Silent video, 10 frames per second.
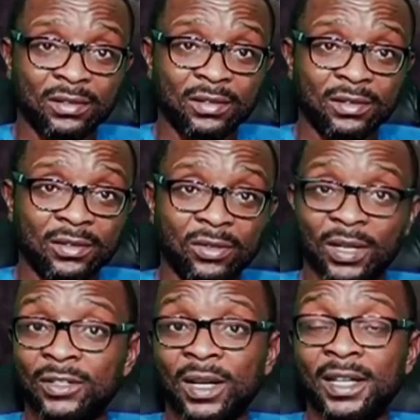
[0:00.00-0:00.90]
So
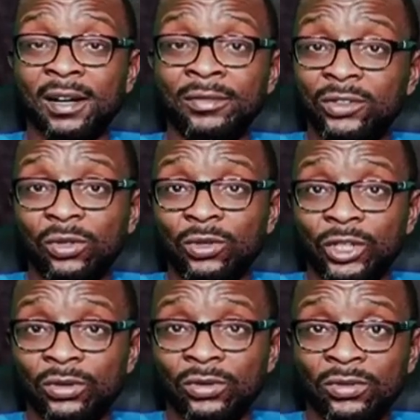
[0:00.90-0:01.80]
that's why they haven't told
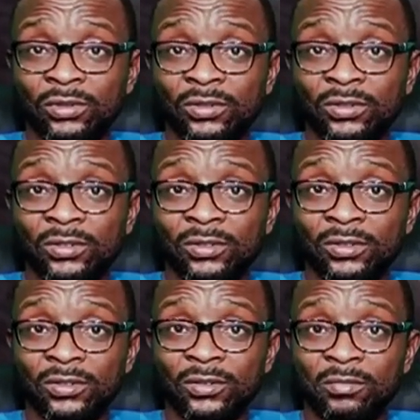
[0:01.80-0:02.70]
you
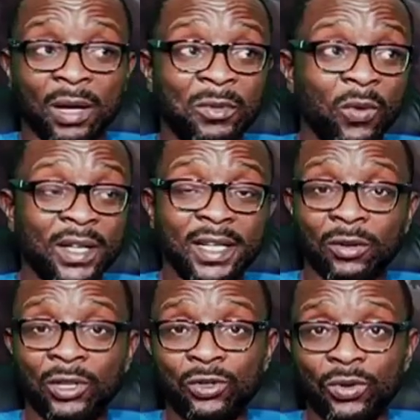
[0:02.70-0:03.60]
probably when they are
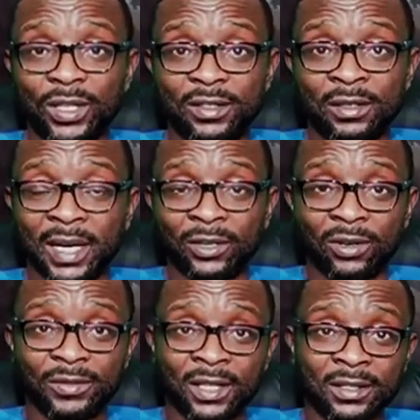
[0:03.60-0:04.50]
going to release him and all of
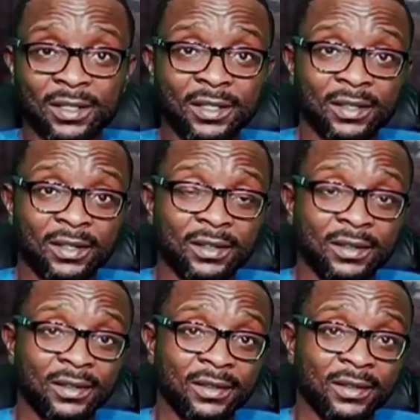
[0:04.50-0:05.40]
that.
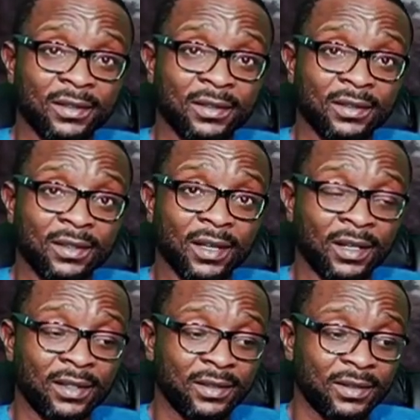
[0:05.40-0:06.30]
Yeah?
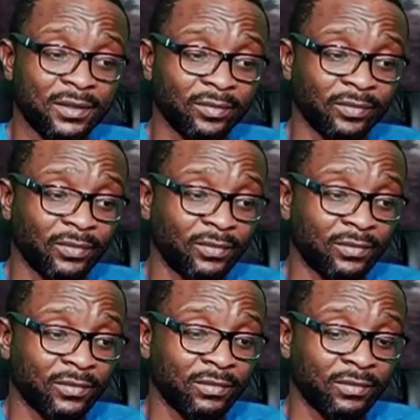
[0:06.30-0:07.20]

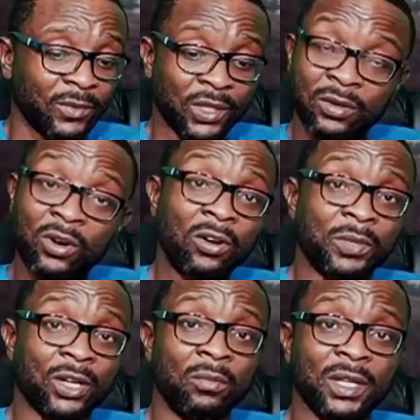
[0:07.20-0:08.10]
But they will all be
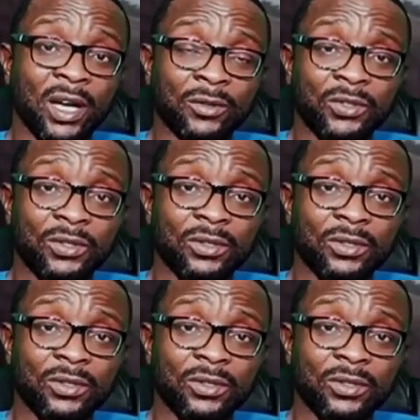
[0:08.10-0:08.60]
coming out.